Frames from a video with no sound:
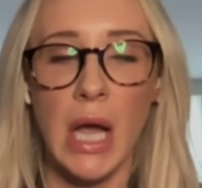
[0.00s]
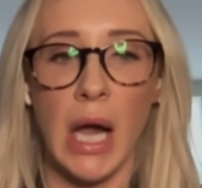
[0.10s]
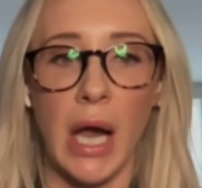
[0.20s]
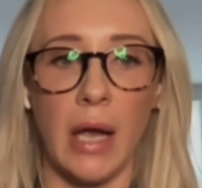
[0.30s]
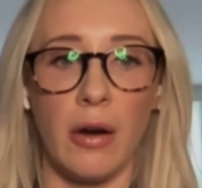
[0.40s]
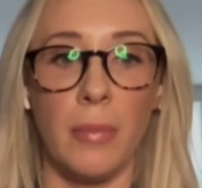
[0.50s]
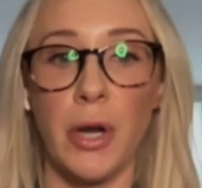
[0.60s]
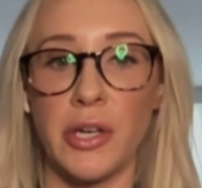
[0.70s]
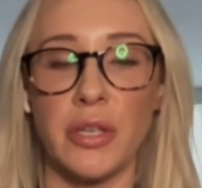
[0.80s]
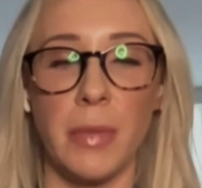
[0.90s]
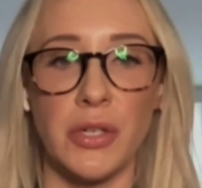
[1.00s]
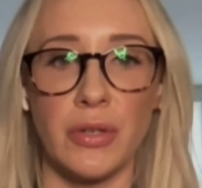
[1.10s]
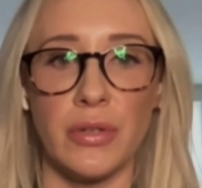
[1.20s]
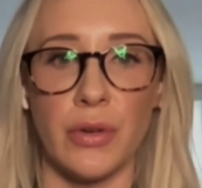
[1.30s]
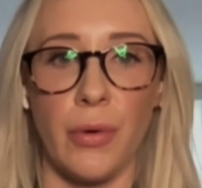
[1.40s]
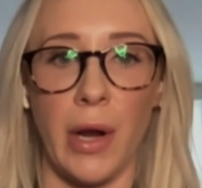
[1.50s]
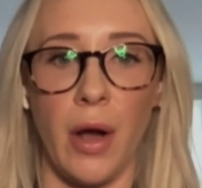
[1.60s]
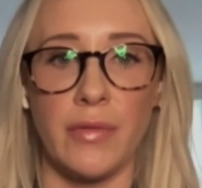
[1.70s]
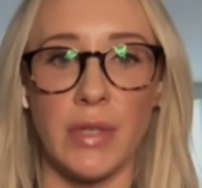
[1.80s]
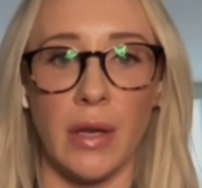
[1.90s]
Harm reduction measures are quite
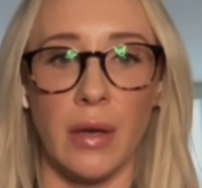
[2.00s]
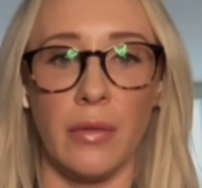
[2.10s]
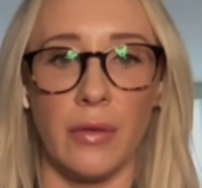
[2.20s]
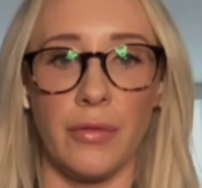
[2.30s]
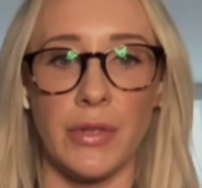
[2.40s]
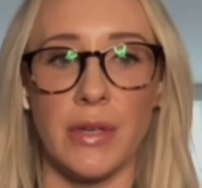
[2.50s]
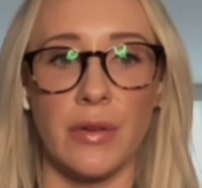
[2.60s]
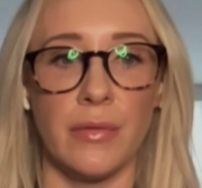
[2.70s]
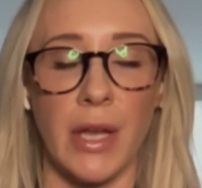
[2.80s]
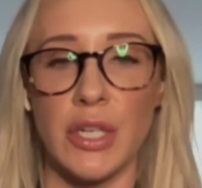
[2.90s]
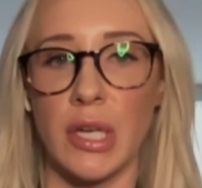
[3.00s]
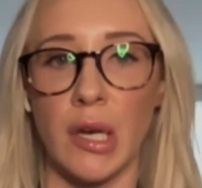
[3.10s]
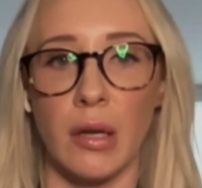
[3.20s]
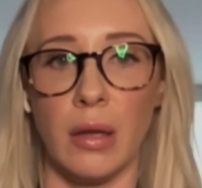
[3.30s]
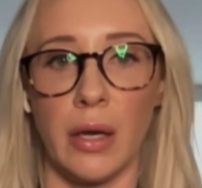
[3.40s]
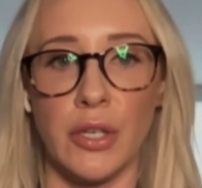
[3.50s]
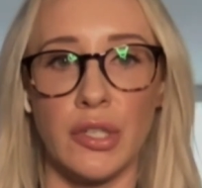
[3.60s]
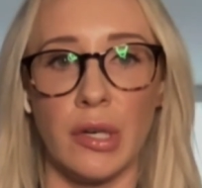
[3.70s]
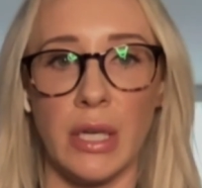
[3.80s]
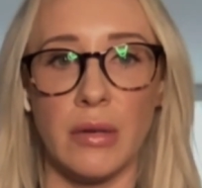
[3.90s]
often the first intervention along a
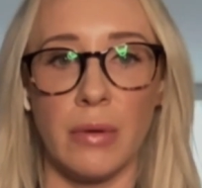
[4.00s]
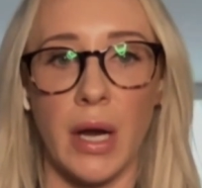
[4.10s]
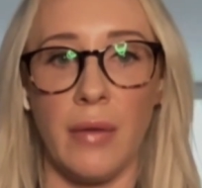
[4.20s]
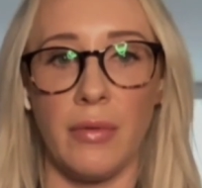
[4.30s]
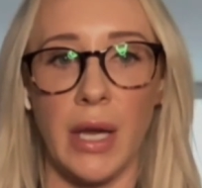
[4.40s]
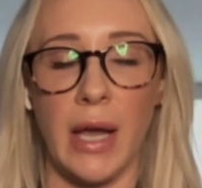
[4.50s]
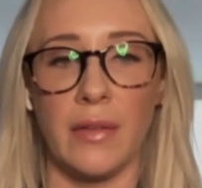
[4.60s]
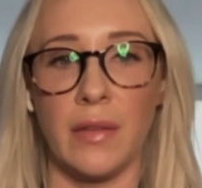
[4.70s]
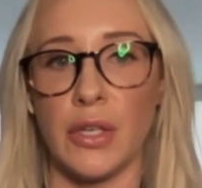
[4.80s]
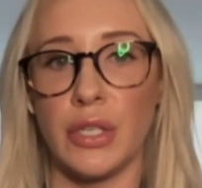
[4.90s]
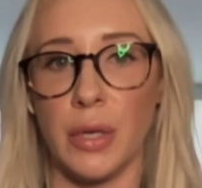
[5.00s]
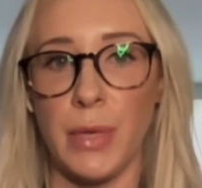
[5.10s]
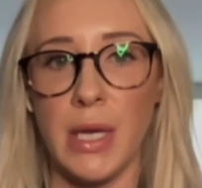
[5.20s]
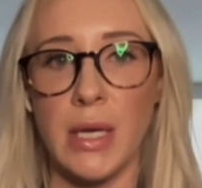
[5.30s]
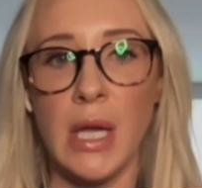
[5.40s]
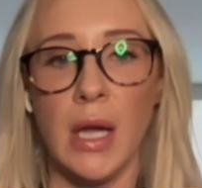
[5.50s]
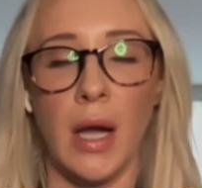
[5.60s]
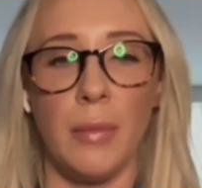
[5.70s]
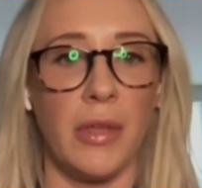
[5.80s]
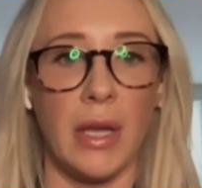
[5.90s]
journey to recovery, as they should be.
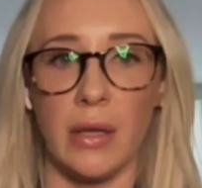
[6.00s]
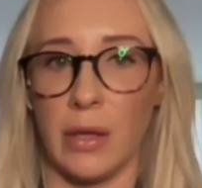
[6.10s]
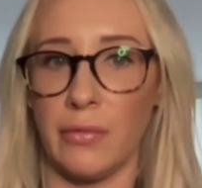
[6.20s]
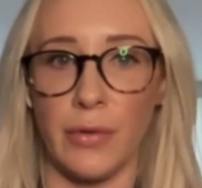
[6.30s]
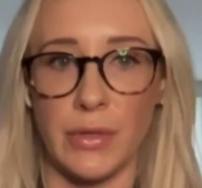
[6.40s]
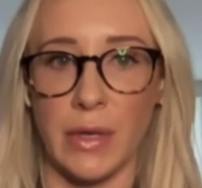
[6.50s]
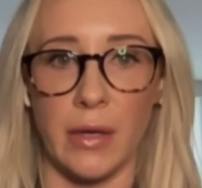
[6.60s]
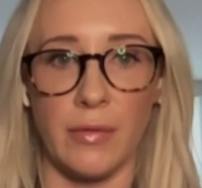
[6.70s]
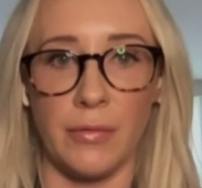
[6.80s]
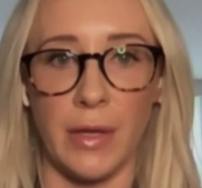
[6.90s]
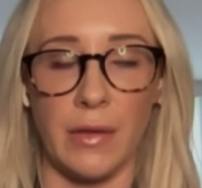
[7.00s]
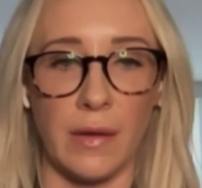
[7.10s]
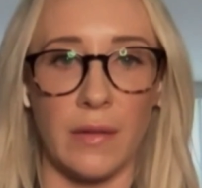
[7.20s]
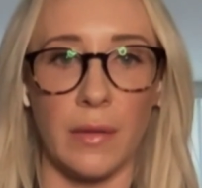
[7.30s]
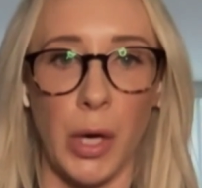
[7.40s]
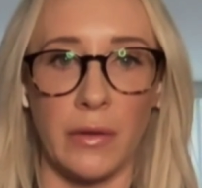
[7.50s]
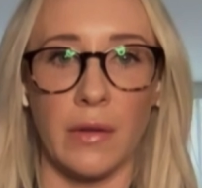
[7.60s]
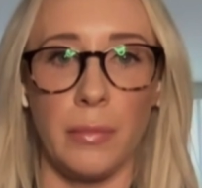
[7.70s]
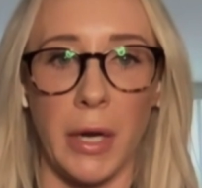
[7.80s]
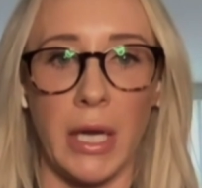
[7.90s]
I'm thinking like first line of defense, like
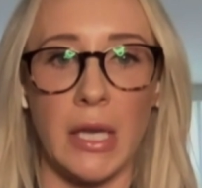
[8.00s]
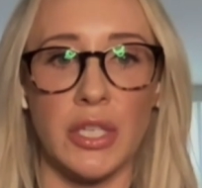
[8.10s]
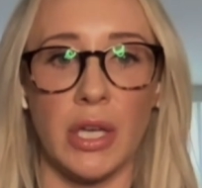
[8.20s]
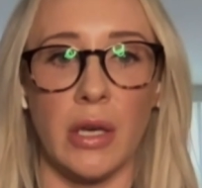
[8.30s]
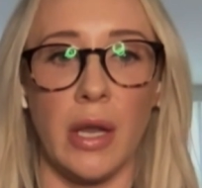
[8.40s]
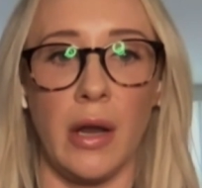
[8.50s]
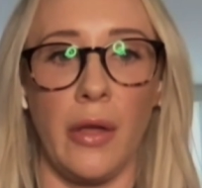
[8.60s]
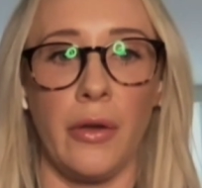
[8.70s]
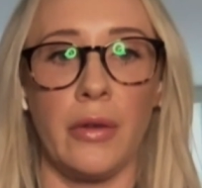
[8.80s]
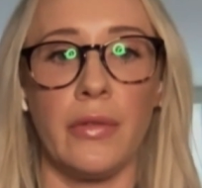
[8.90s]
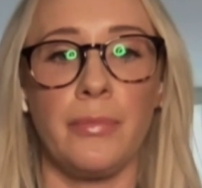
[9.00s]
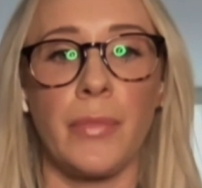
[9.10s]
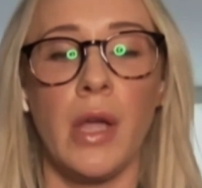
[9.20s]
Suboxone medication and others.